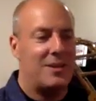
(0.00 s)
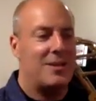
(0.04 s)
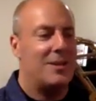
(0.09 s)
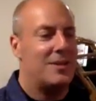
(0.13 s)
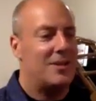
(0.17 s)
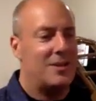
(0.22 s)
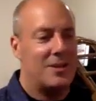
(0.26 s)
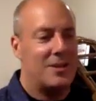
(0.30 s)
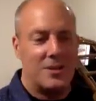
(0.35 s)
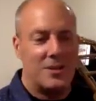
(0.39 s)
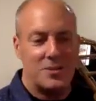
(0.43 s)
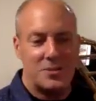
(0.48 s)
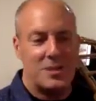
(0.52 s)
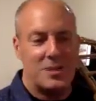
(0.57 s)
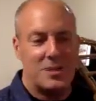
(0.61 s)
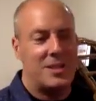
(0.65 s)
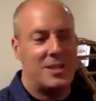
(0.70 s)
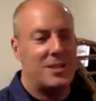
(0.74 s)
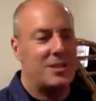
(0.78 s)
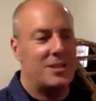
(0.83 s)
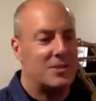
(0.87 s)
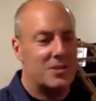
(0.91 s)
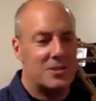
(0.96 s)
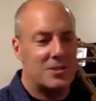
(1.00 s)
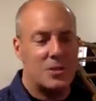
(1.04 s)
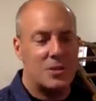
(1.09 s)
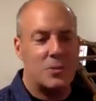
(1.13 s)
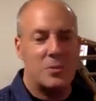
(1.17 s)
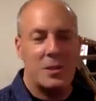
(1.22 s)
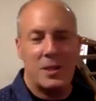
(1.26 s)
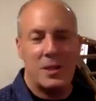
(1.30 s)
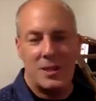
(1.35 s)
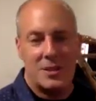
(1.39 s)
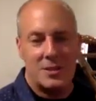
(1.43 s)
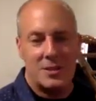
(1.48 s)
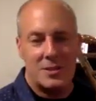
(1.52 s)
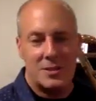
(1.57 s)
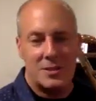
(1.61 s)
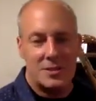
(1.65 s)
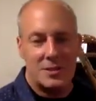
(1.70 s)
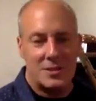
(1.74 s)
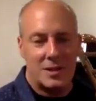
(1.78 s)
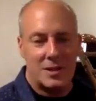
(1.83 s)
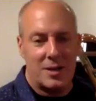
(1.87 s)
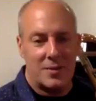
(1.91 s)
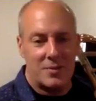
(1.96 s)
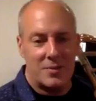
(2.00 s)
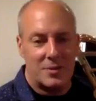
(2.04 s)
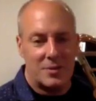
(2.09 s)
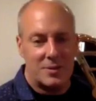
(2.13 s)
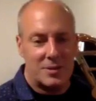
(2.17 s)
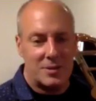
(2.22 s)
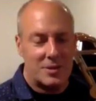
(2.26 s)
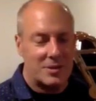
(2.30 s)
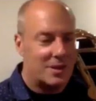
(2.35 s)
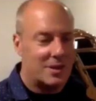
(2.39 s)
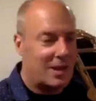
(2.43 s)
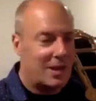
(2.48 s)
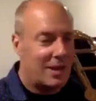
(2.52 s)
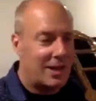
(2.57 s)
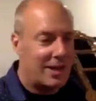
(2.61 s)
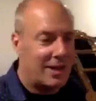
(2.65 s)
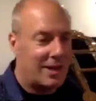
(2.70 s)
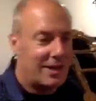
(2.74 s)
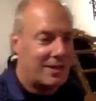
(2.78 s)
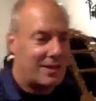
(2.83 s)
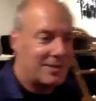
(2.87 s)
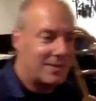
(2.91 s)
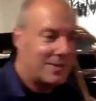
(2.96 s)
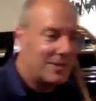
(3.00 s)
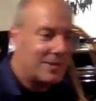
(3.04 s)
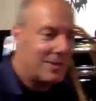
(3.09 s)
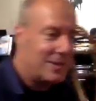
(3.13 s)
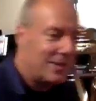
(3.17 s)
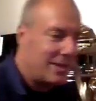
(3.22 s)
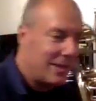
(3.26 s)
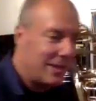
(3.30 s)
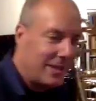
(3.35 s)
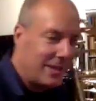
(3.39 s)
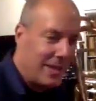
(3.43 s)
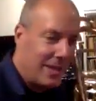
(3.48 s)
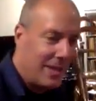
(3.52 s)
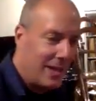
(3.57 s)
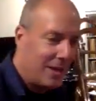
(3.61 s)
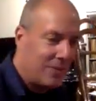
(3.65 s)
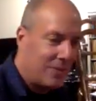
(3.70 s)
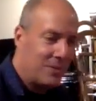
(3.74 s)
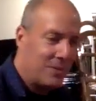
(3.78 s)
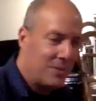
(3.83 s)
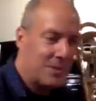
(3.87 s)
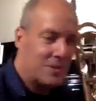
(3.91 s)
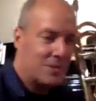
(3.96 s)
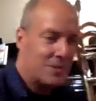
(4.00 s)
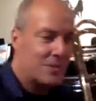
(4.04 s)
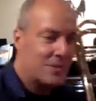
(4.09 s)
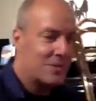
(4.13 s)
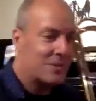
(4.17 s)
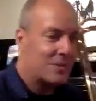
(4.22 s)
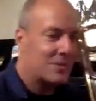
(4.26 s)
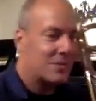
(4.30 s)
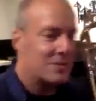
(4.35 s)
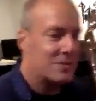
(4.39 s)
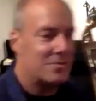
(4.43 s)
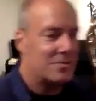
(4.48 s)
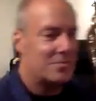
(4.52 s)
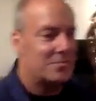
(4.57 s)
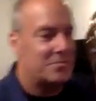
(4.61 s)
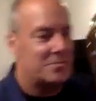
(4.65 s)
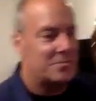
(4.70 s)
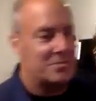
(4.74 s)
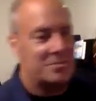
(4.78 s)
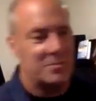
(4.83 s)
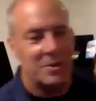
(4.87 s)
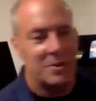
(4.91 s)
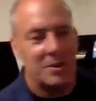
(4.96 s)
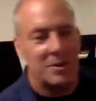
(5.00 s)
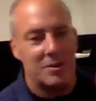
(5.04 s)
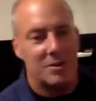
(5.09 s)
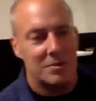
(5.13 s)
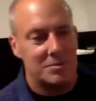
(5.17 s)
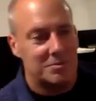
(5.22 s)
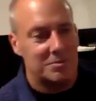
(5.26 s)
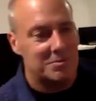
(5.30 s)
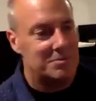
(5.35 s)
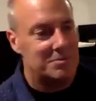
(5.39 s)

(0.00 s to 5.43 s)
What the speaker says: you know, D is so many inches out from the slide and F is, you know,